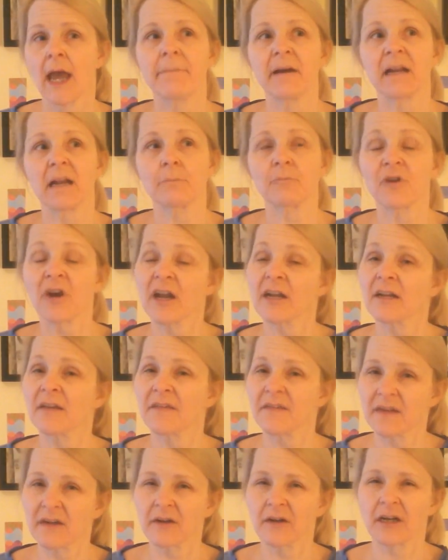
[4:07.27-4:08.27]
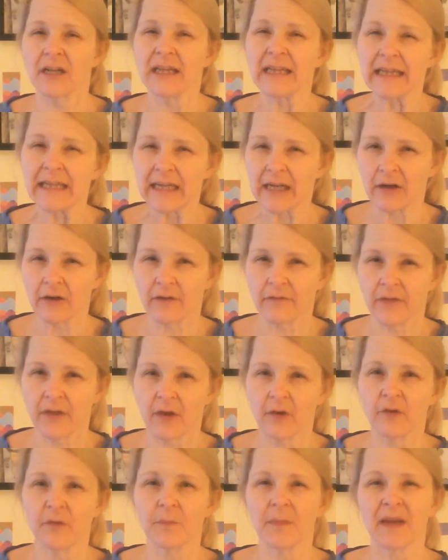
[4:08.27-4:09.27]
but I'm trying to steer clear of
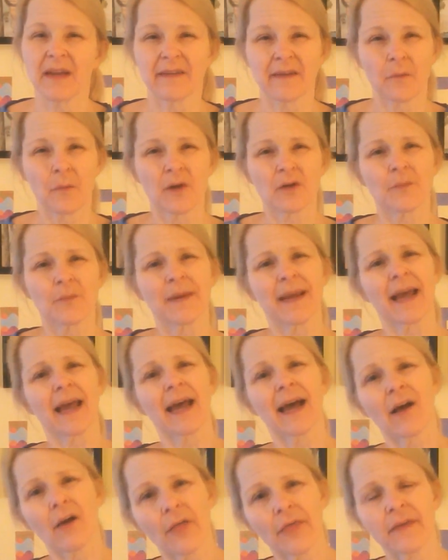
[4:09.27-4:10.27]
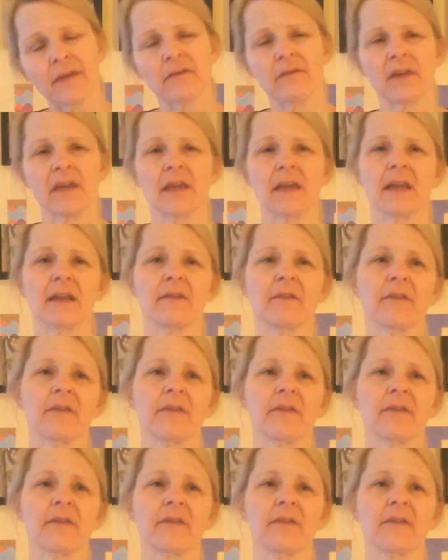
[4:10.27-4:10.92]
those because I want to be a healthy vegan.